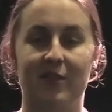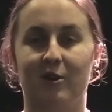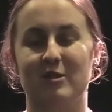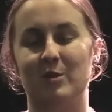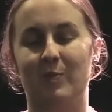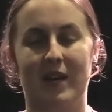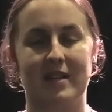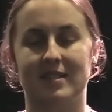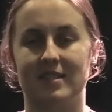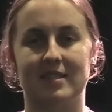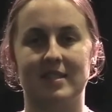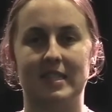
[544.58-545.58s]
those
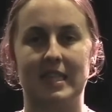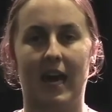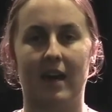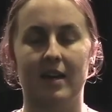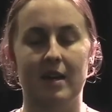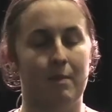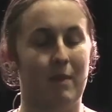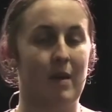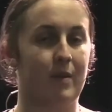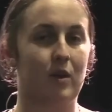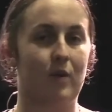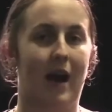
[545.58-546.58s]
spaces that
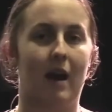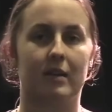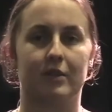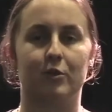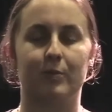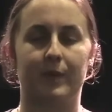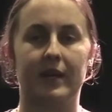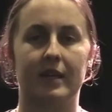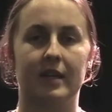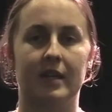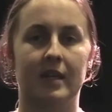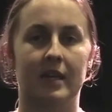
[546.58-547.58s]
maybe you are a little bit
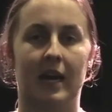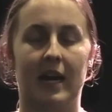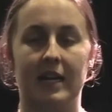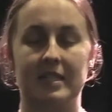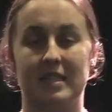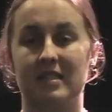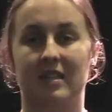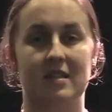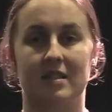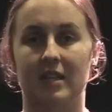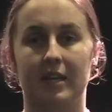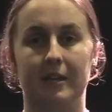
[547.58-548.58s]

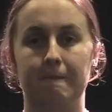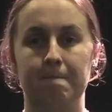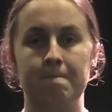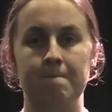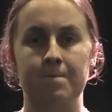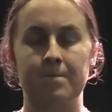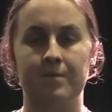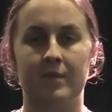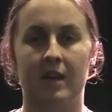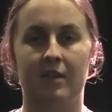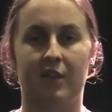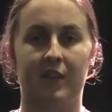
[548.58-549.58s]
discontent,
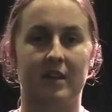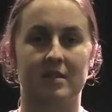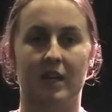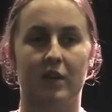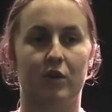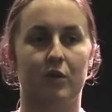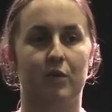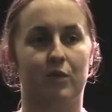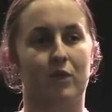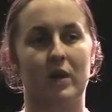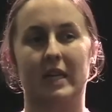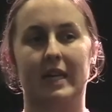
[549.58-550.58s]
the things that you
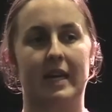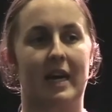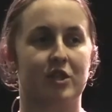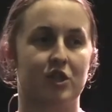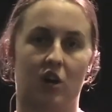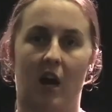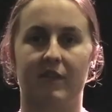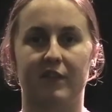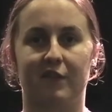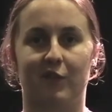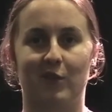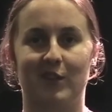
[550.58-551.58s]
really are striving
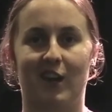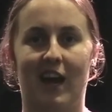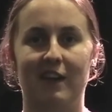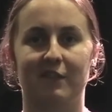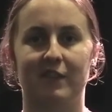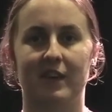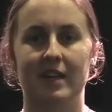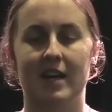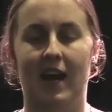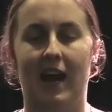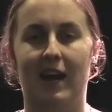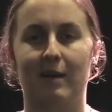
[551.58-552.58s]
for in life,
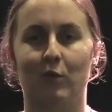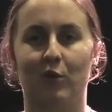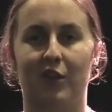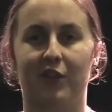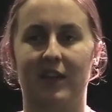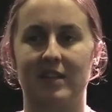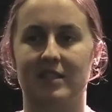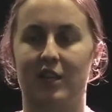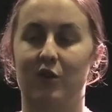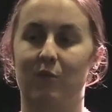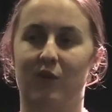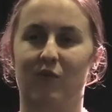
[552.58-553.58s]
or the things that
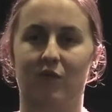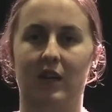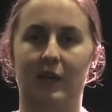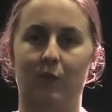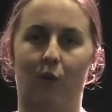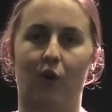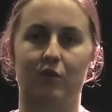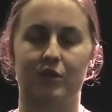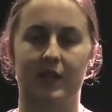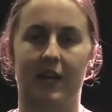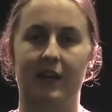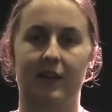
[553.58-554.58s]
you would really want
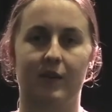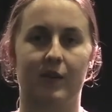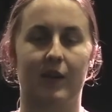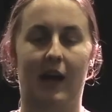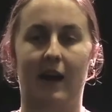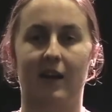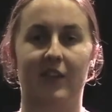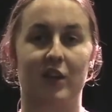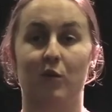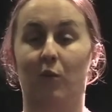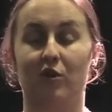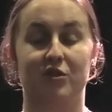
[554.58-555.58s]
and that
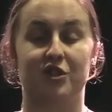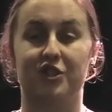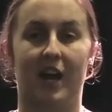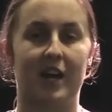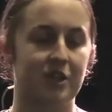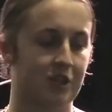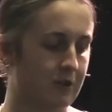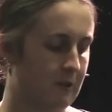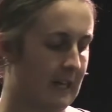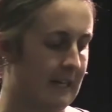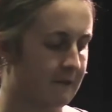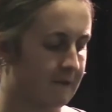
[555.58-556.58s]
you want to change in your
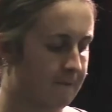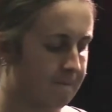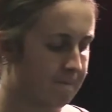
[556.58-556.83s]
life.